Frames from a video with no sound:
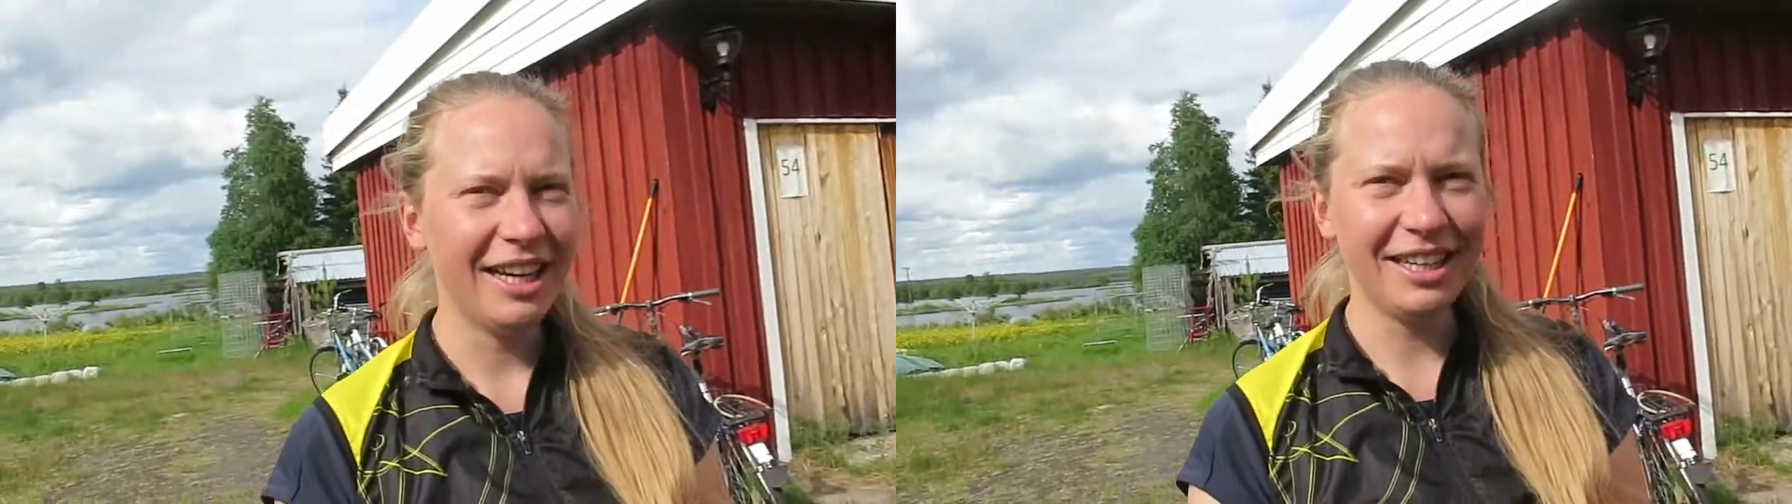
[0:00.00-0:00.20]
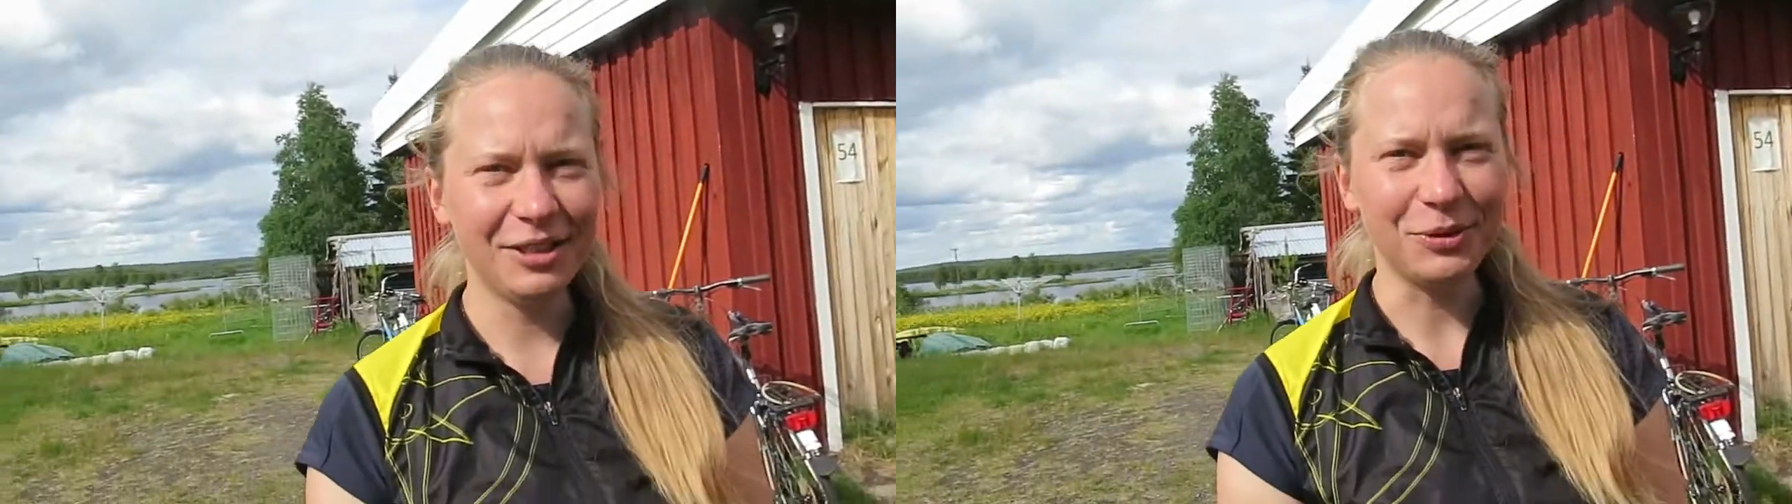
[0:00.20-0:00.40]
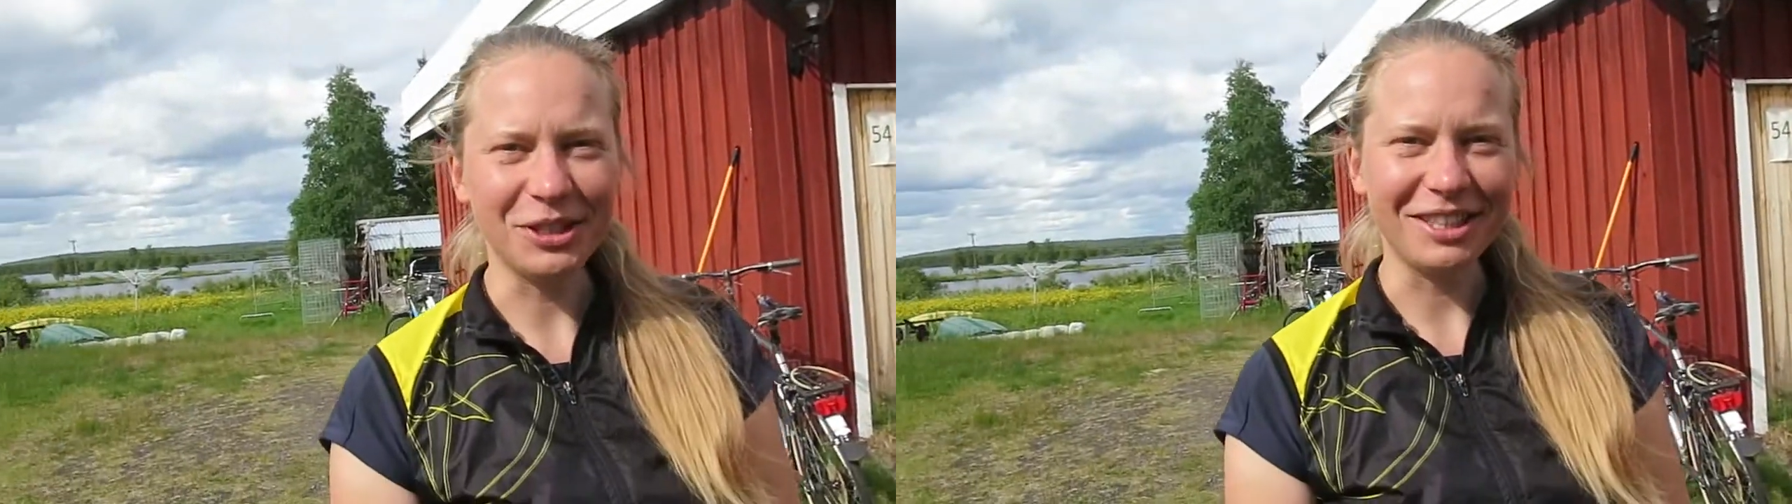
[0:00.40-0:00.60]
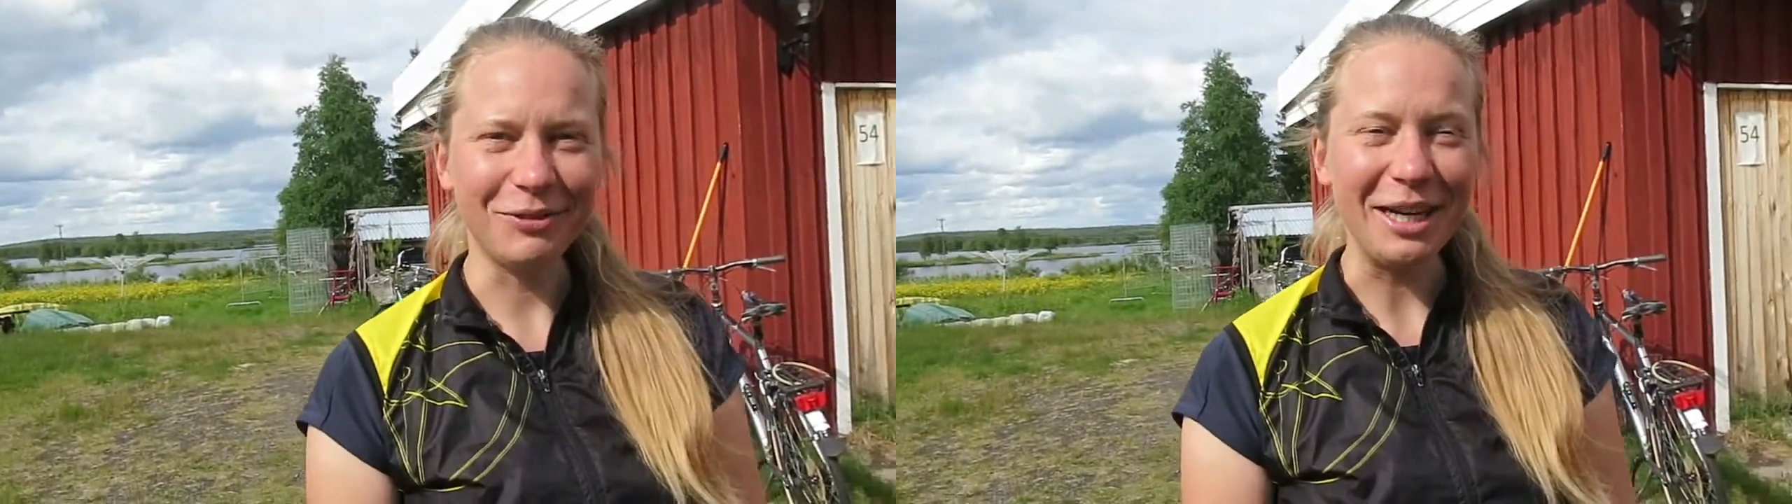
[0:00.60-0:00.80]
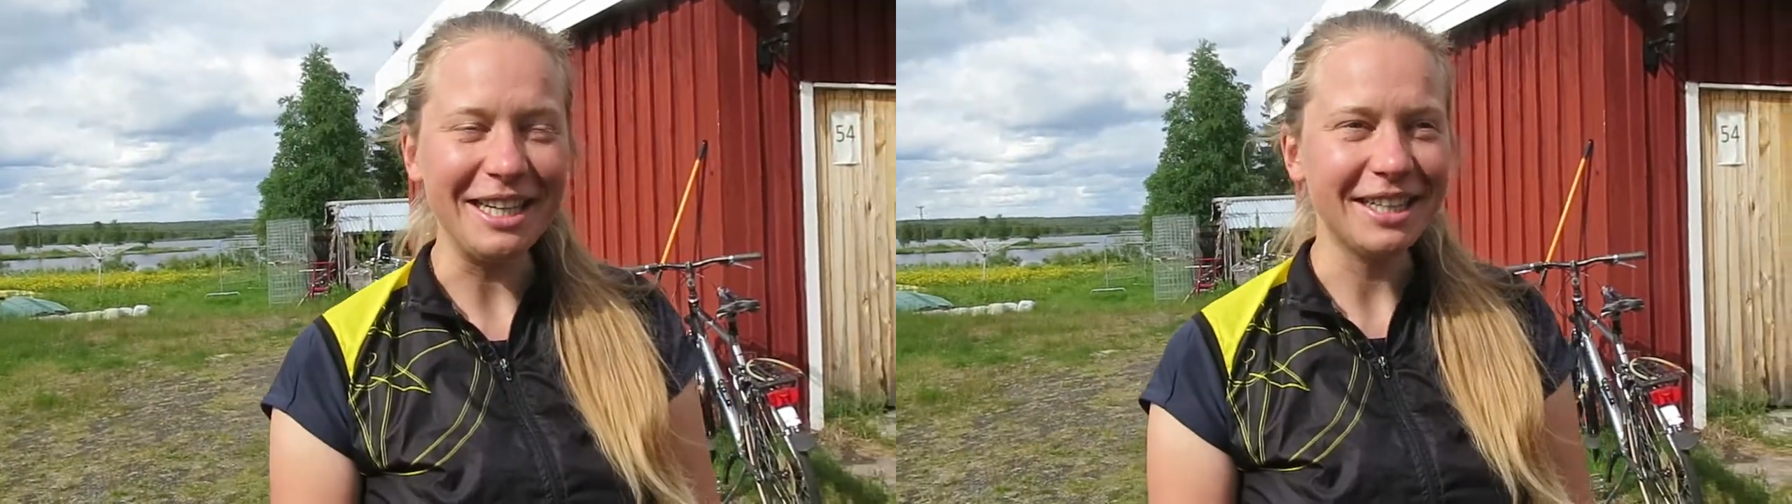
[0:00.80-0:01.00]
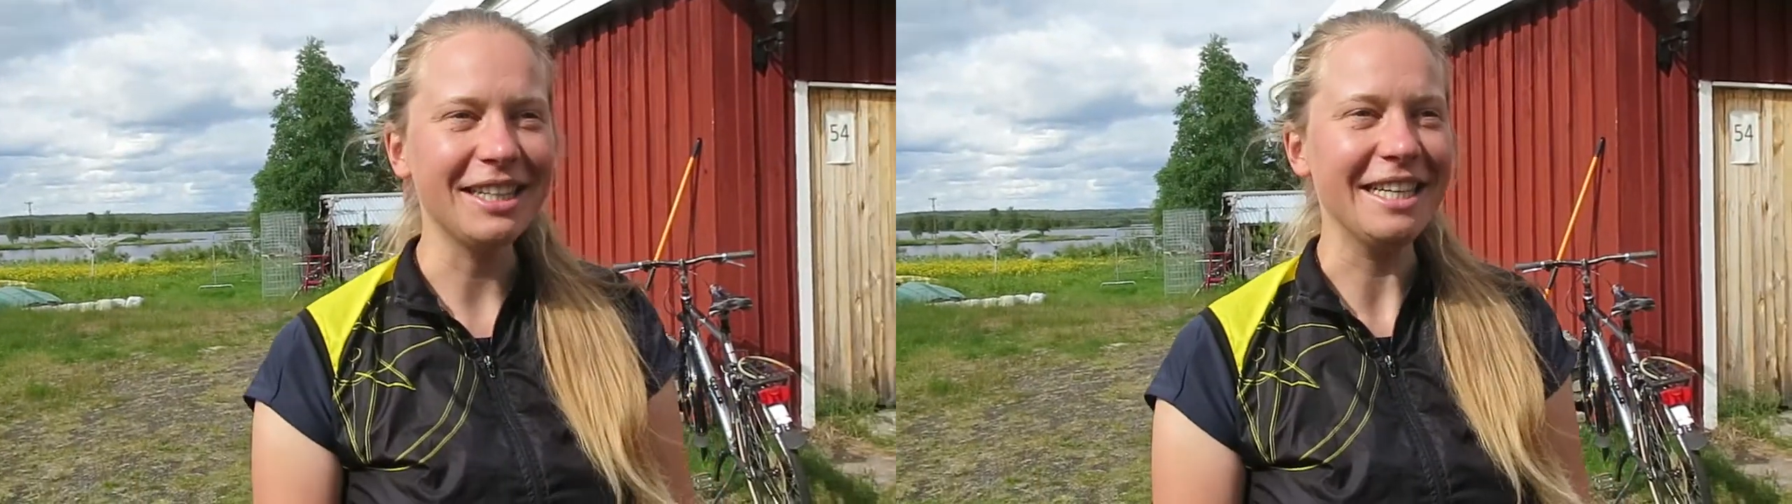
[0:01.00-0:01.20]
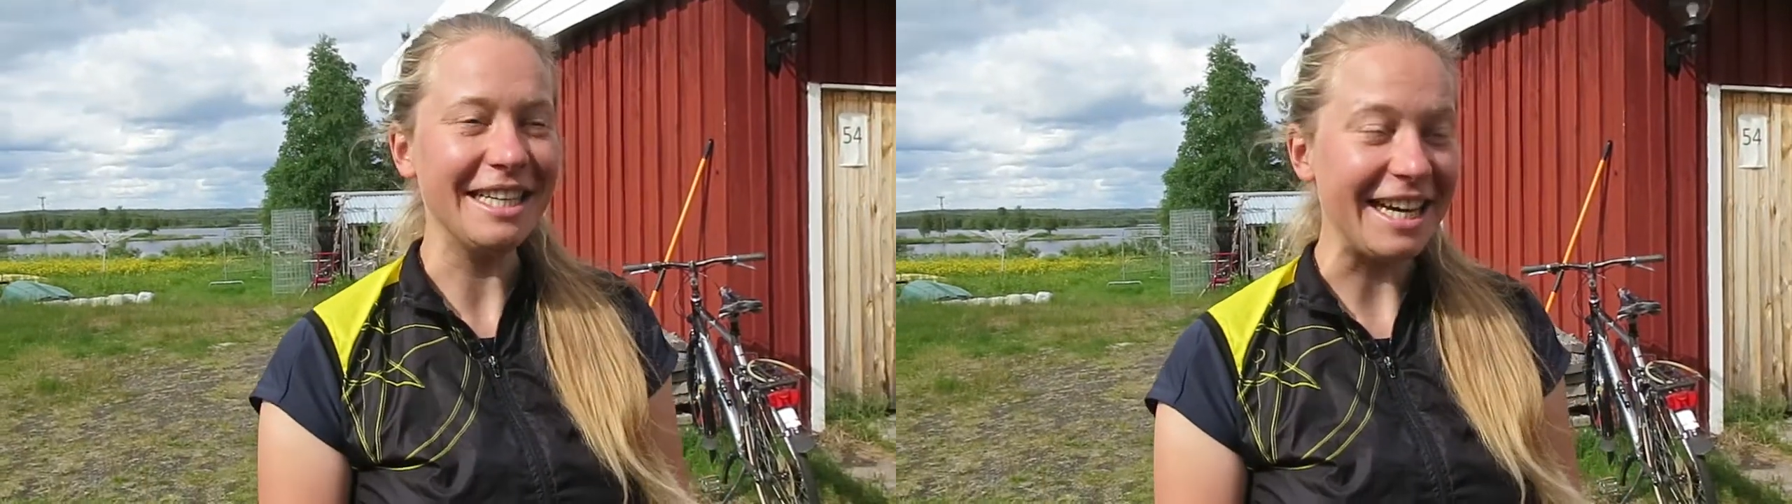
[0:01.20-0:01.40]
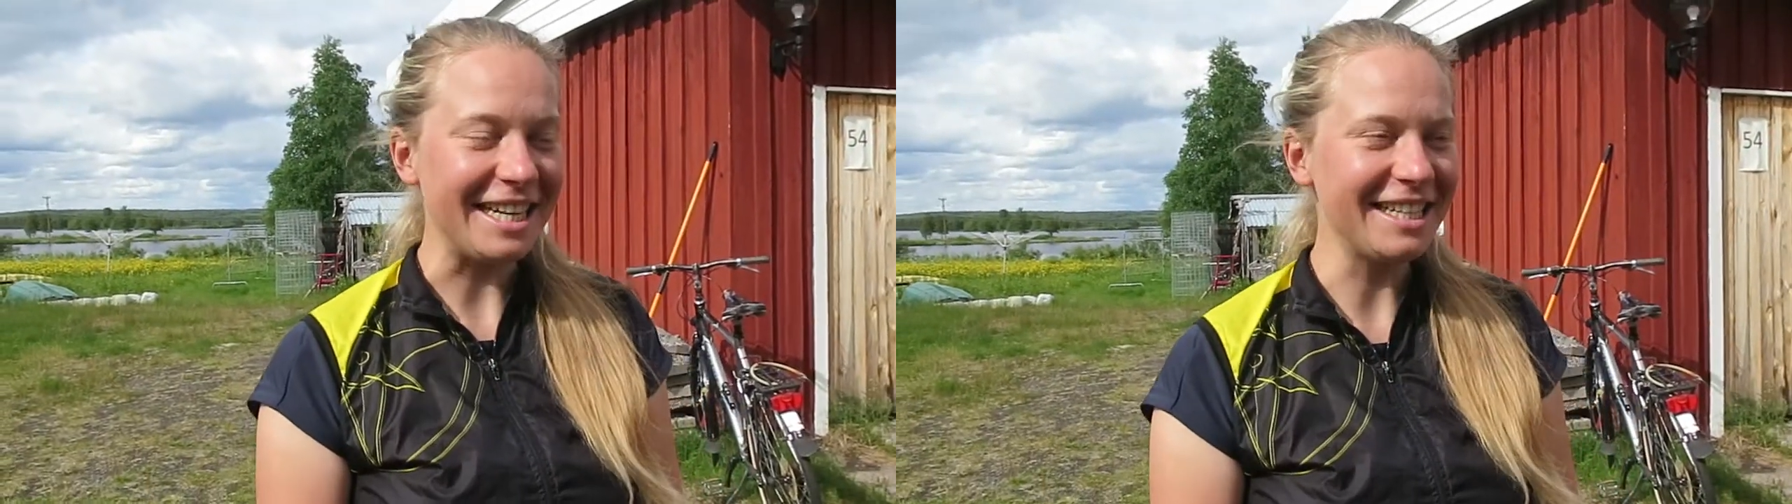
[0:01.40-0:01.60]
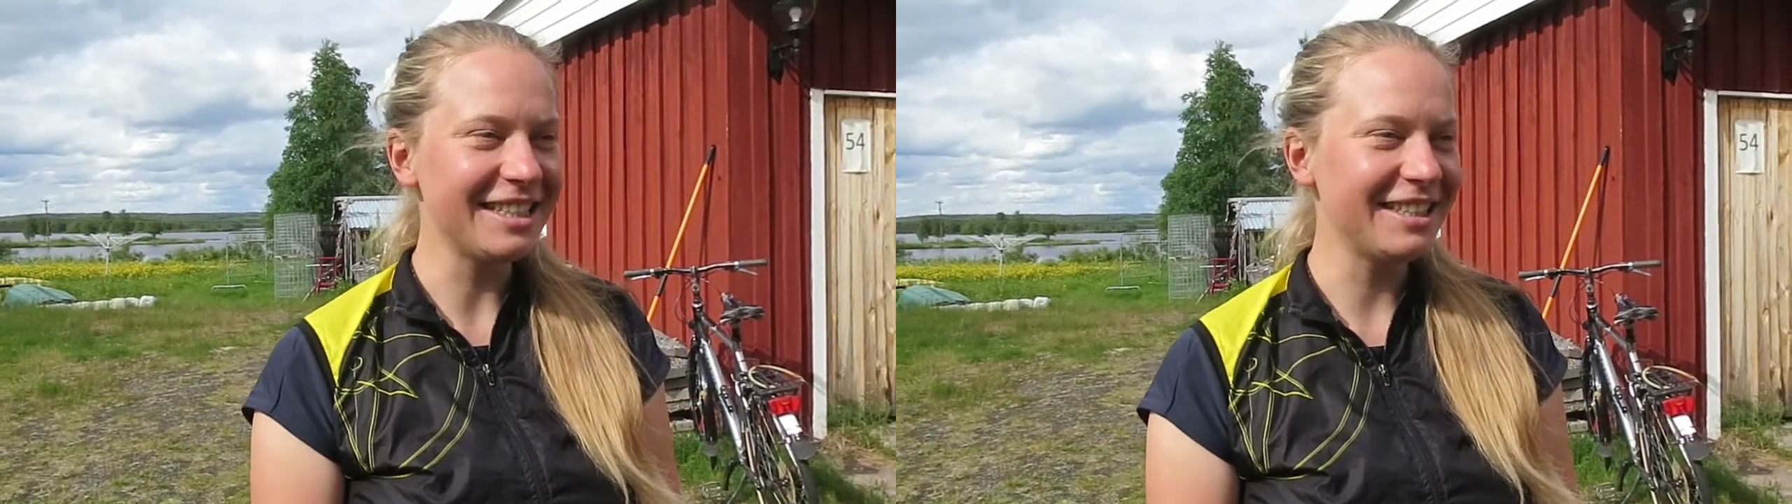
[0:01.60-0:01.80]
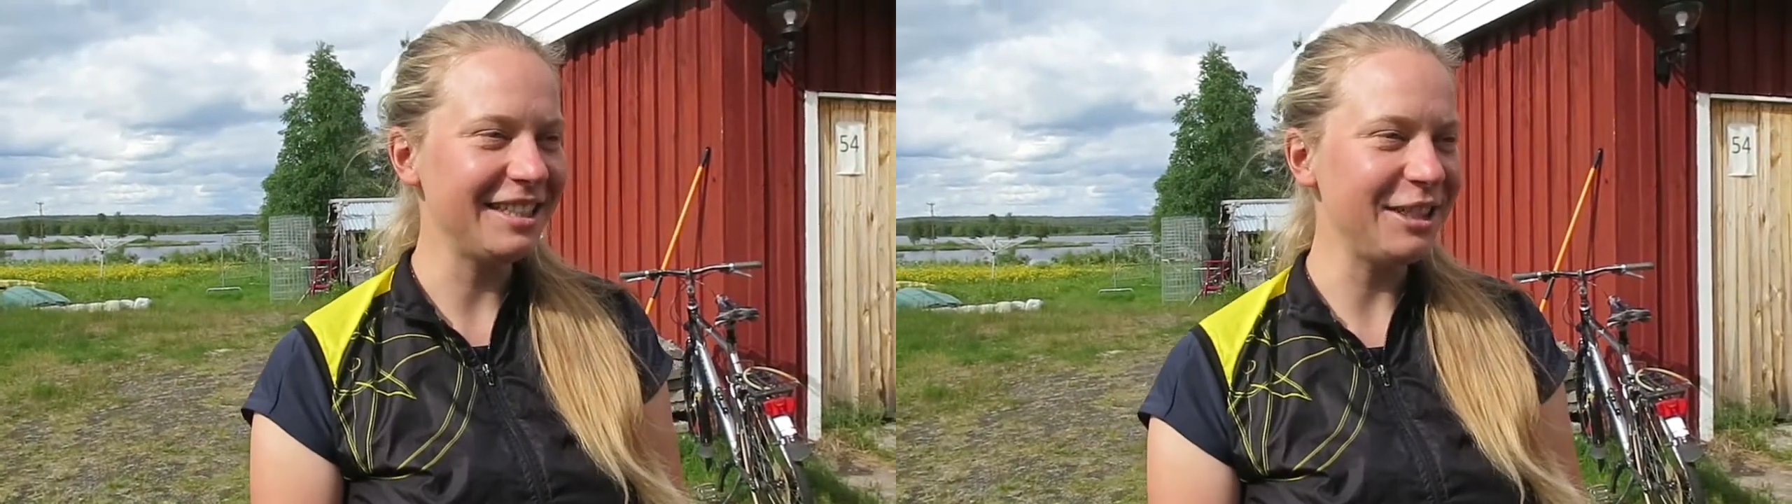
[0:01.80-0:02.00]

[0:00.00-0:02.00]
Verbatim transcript: And it was quite nice.